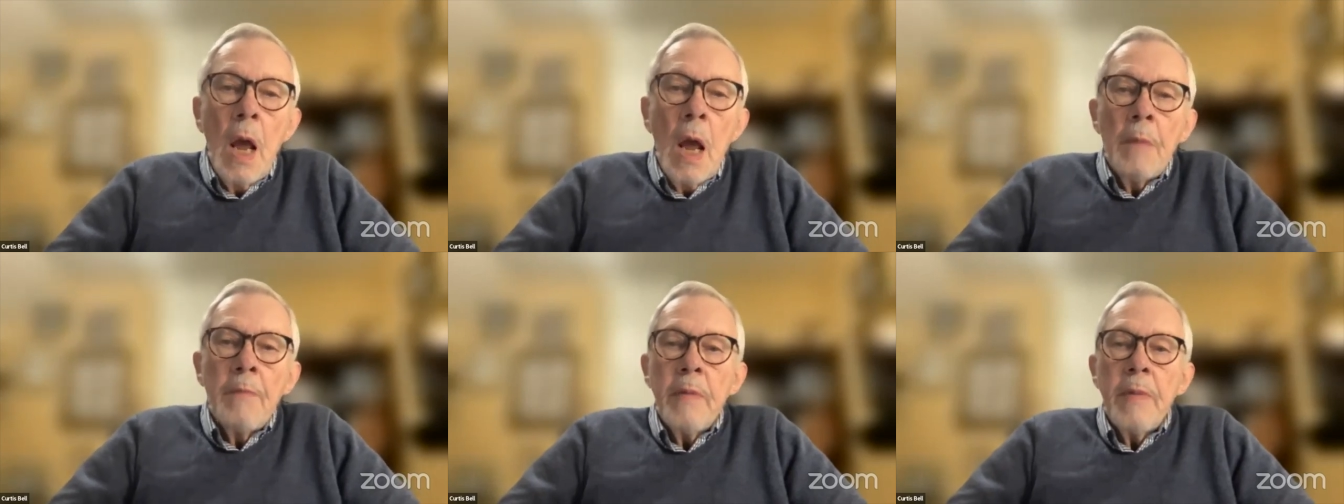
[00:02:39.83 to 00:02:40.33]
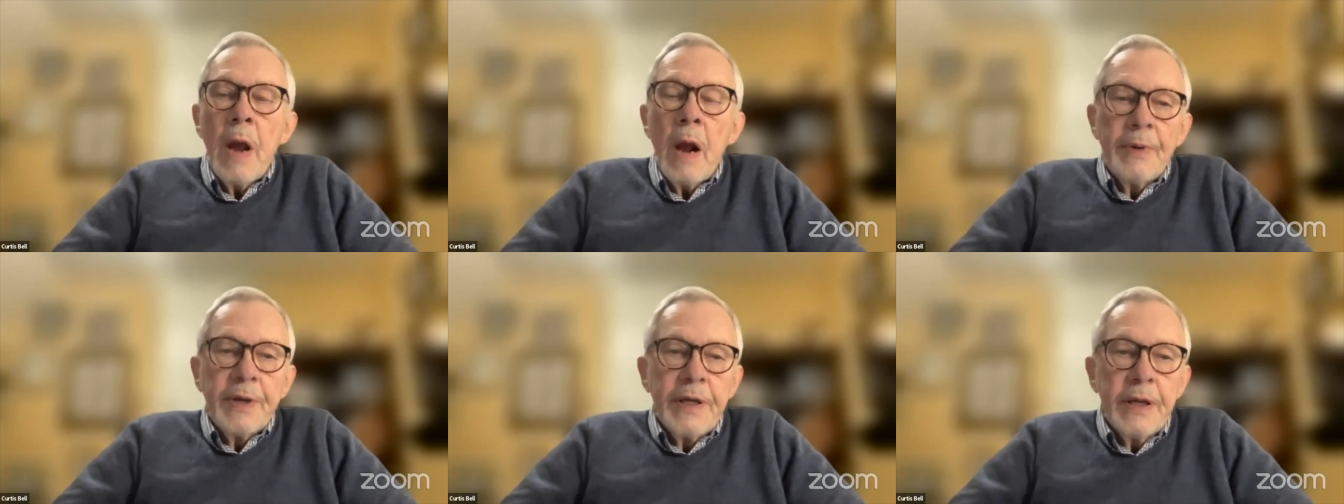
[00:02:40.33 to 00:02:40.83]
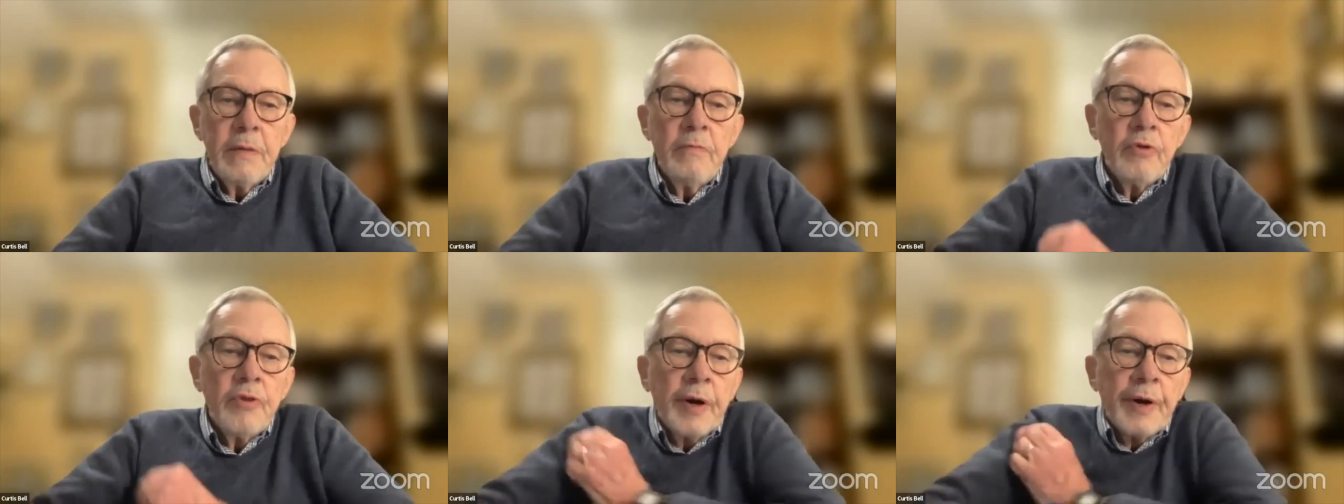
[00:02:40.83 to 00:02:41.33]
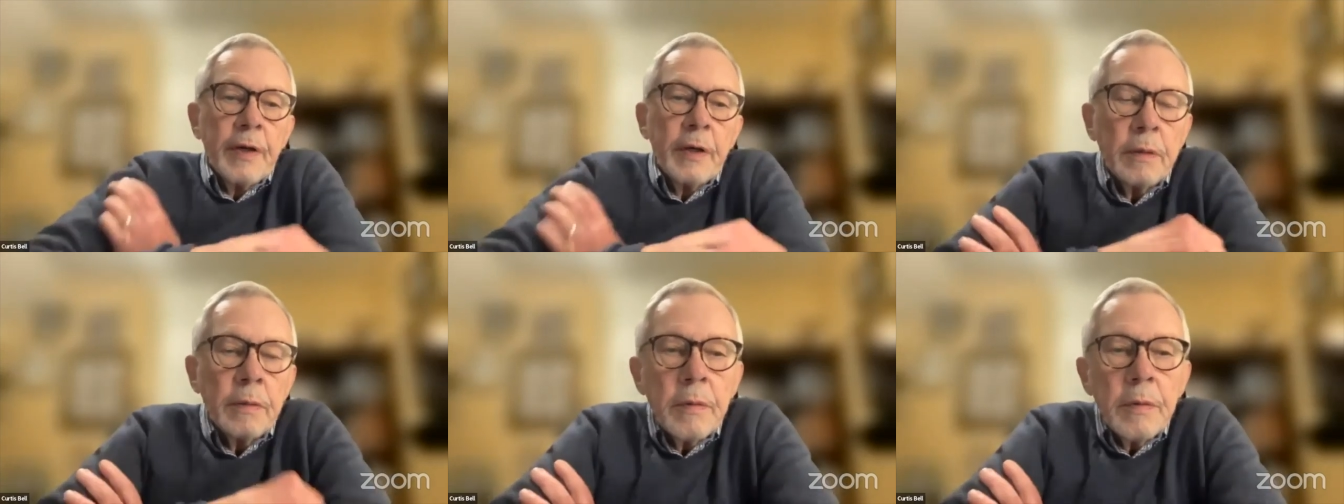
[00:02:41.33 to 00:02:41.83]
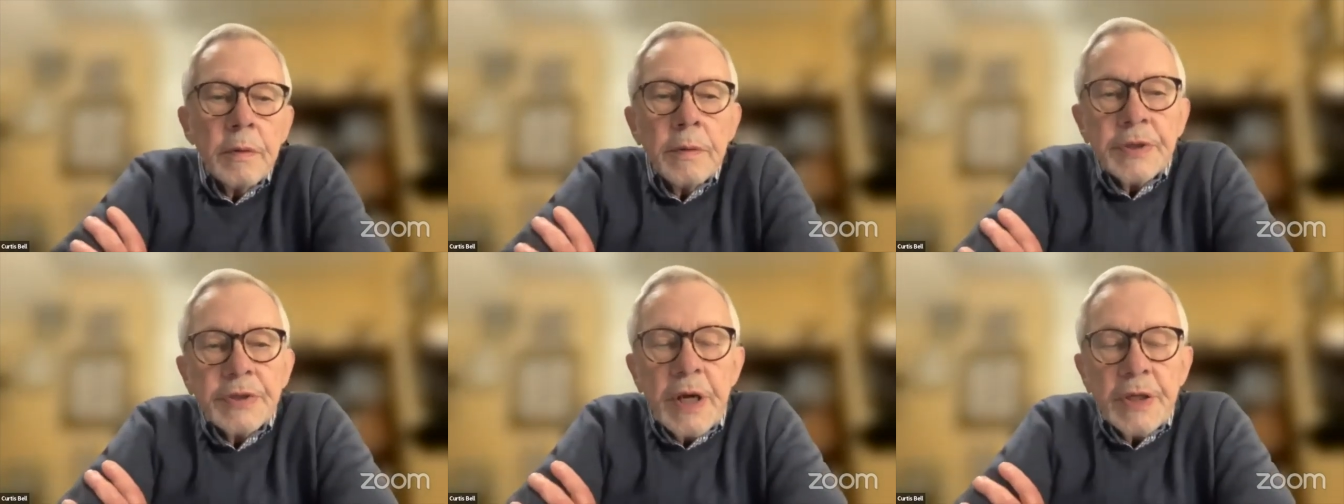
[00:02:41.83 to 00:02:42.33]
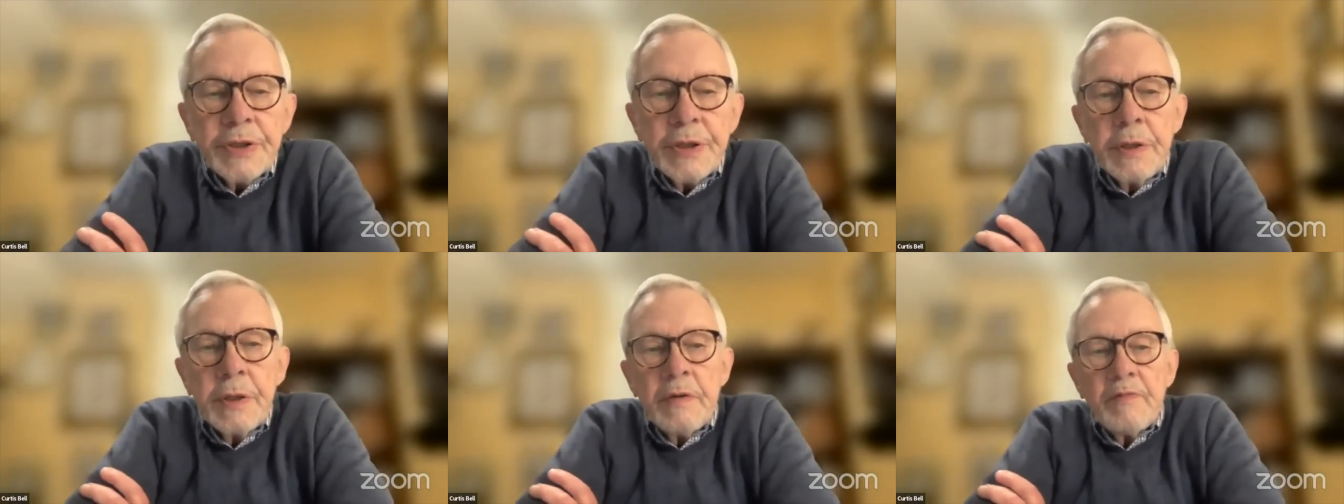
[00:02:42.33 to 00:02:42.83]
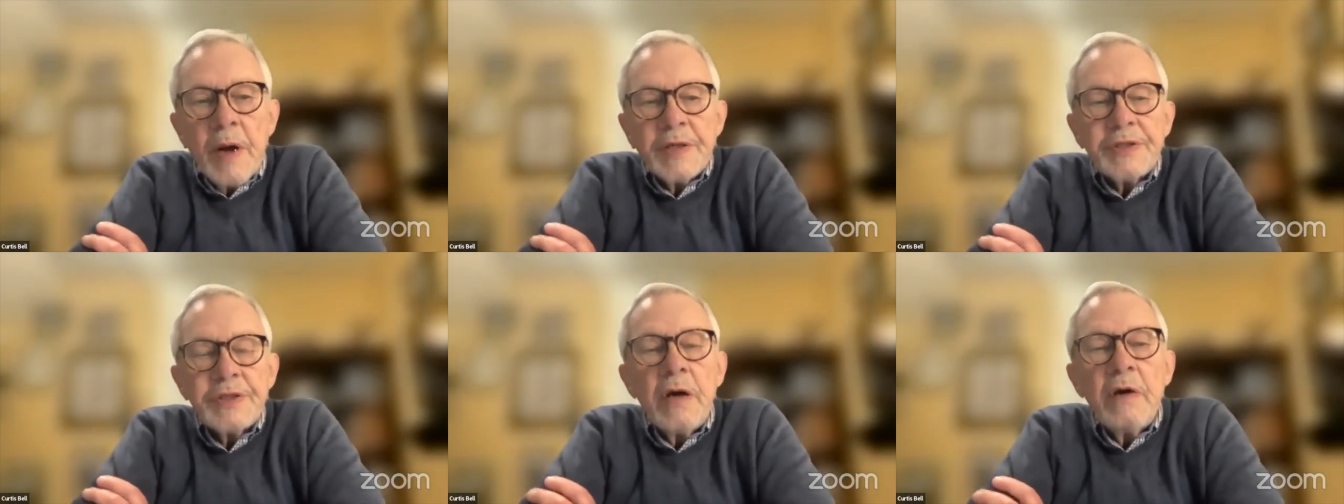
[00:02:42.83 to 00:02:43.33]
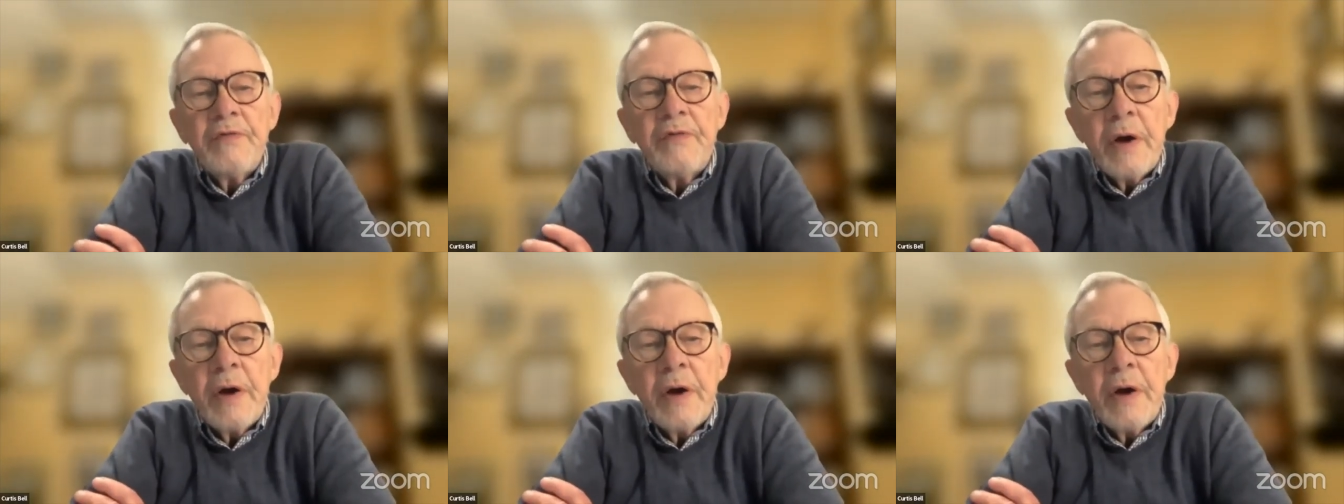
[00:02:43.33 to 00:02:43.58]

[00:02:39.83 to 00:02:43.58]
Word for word: Maybe I'll begin with a little discussion of myself.